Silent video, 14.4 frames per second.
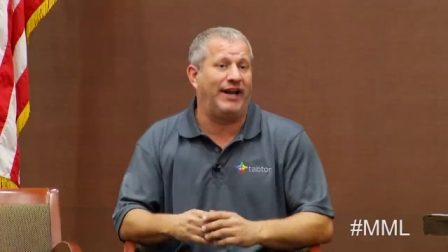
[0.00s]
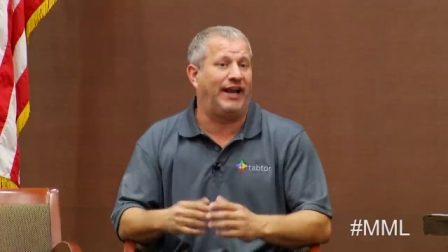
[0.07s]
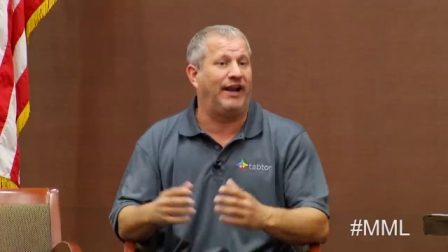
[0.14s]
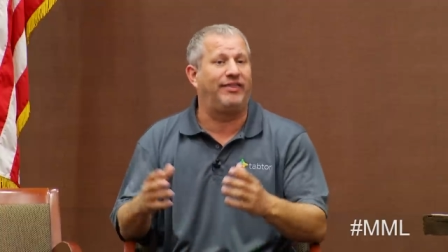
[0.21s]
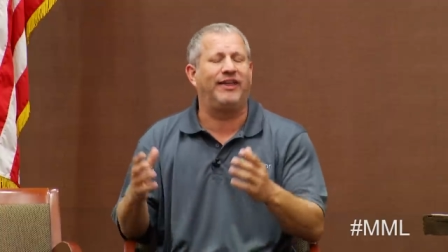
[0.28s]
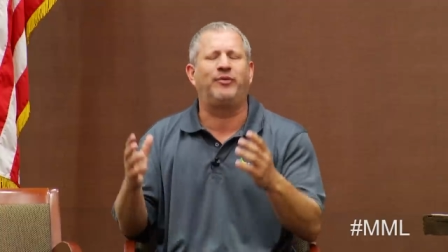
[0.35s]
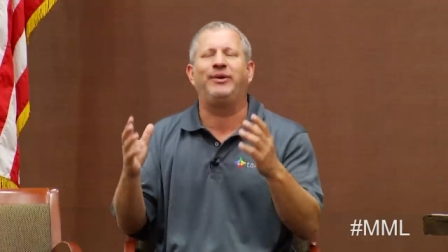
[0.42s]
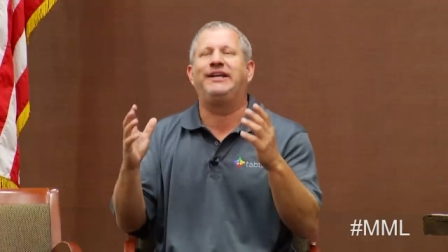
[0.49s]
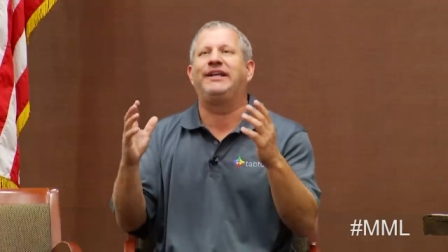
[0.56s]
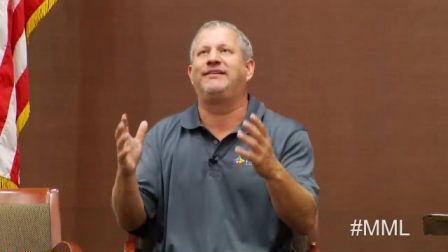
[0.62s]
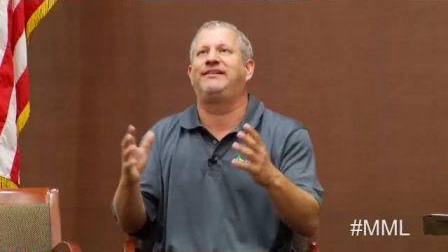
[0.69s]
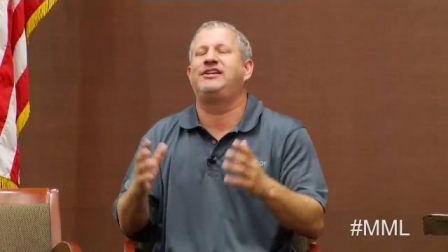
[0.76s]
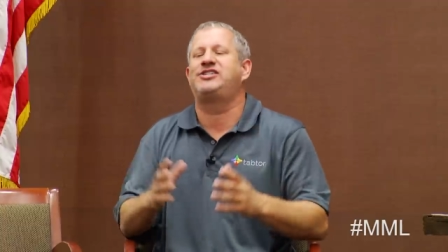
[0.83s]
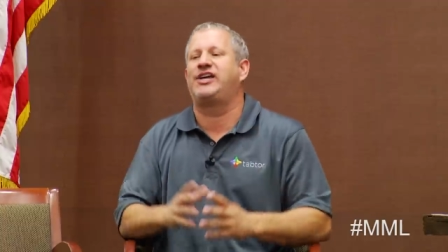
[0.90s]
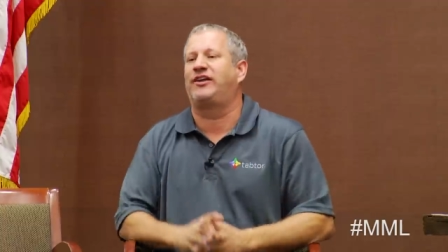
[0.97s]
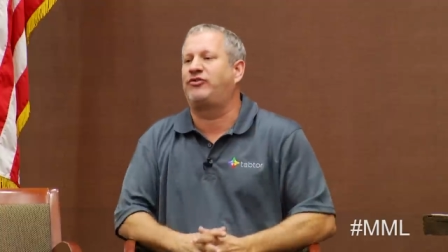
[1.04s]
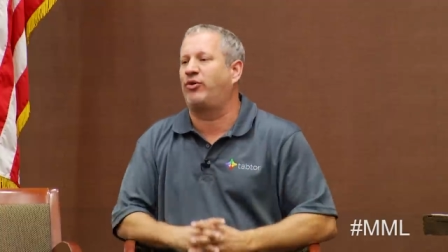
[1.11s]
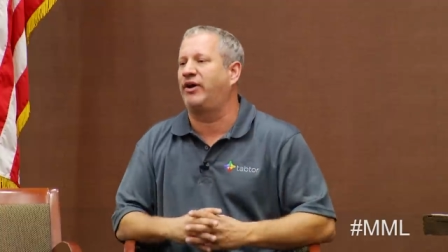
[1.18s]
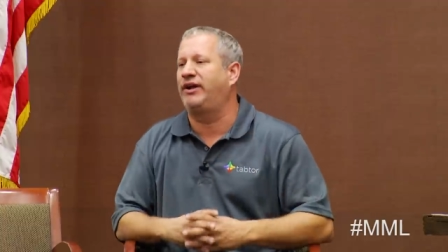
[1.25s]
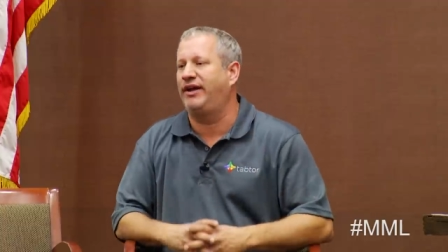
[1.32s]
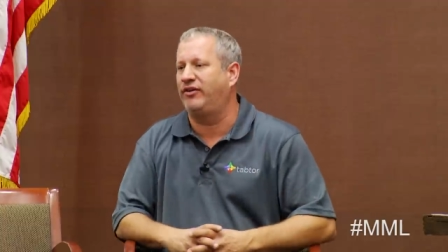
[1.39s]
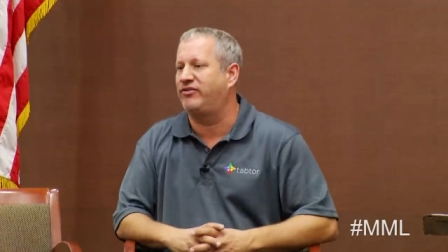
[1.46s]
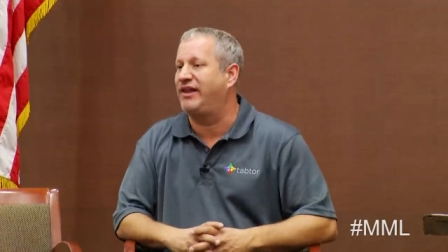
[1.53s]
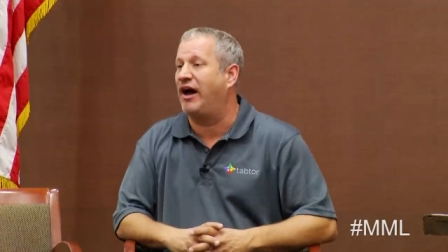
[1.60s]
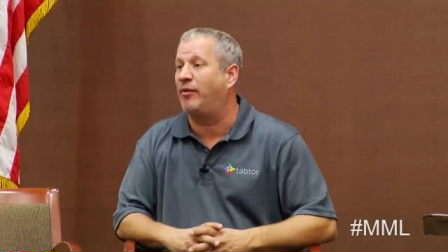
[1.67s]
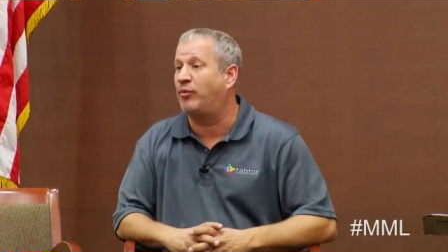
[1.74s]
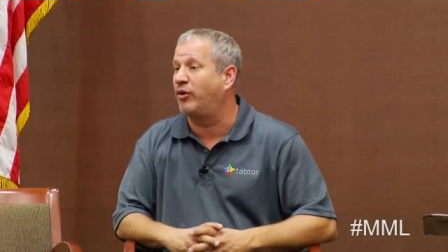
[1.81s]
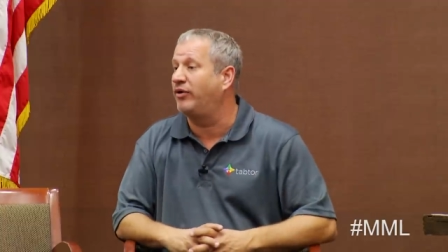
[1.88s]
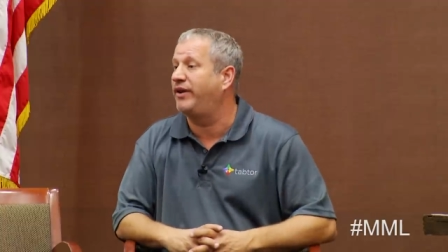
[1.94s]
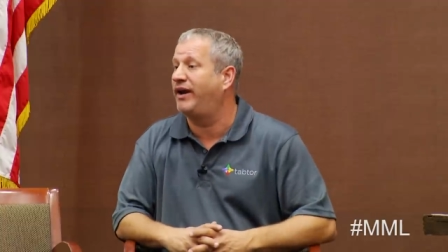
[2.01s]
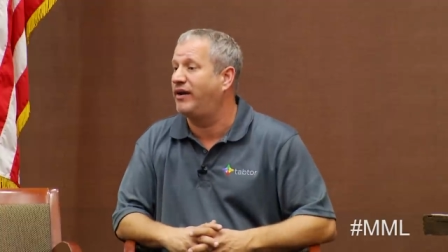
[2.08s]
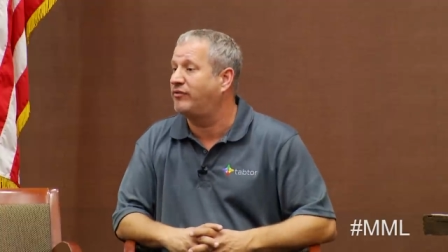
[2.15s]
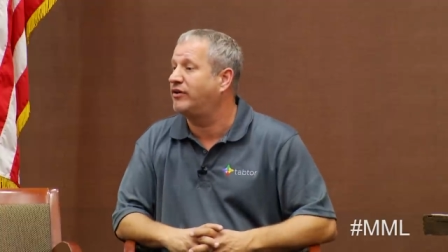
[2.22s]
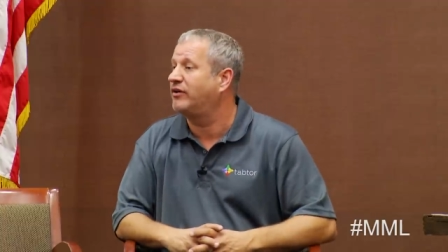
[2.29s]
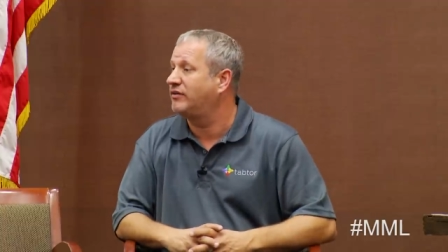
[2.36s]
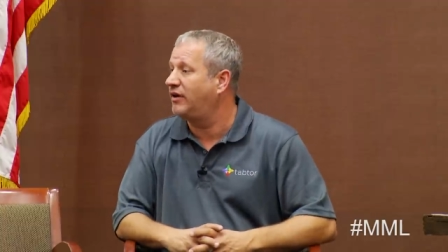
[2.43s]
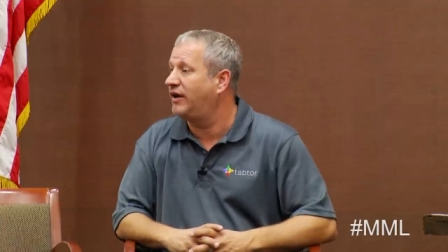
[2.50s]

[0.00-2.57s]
And I think we need to teach that to our kids now more than ever.